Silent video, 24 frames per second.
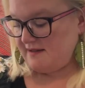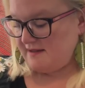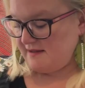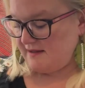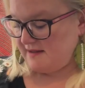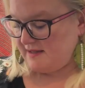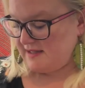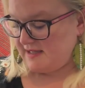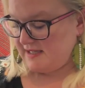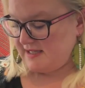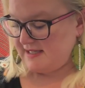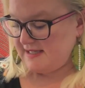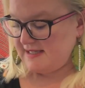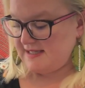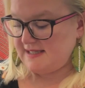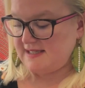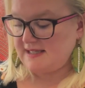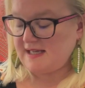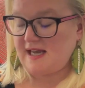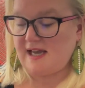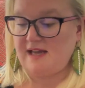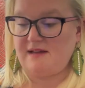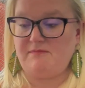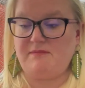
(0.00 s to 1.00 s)
This
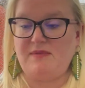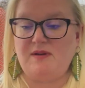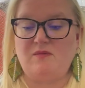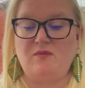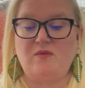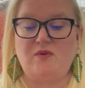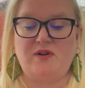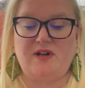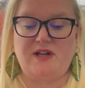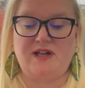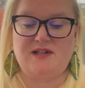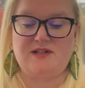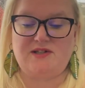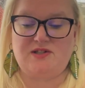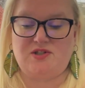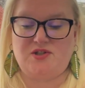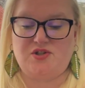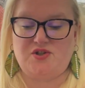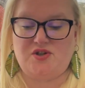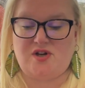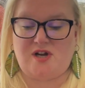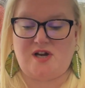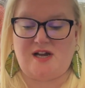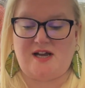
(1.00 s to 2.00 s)
I had been wanting to
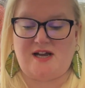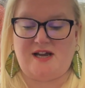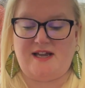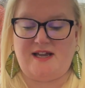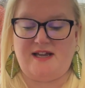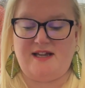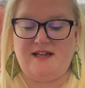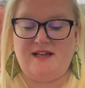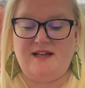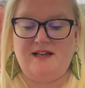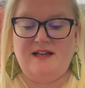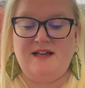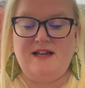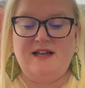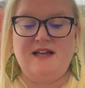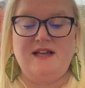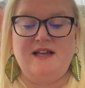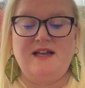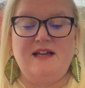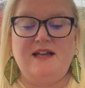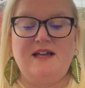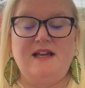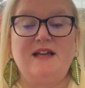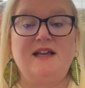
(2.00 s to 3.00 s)
try.
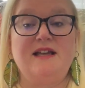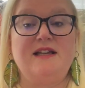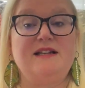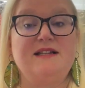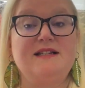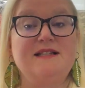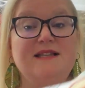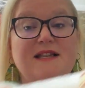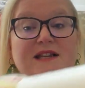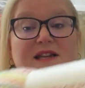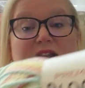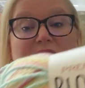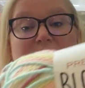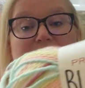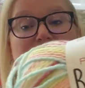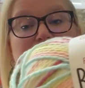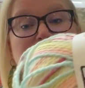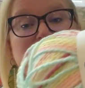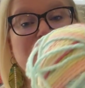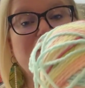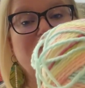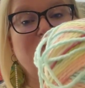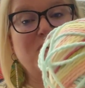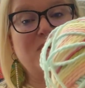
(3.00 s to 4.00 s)
It is
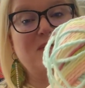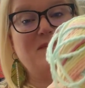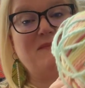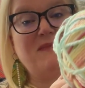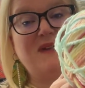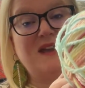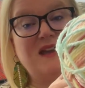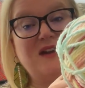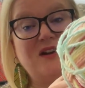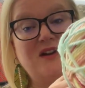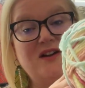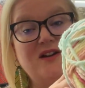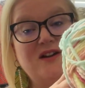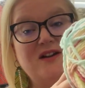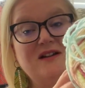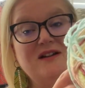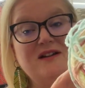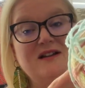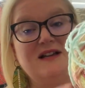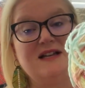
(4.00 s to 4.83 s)
another Premier.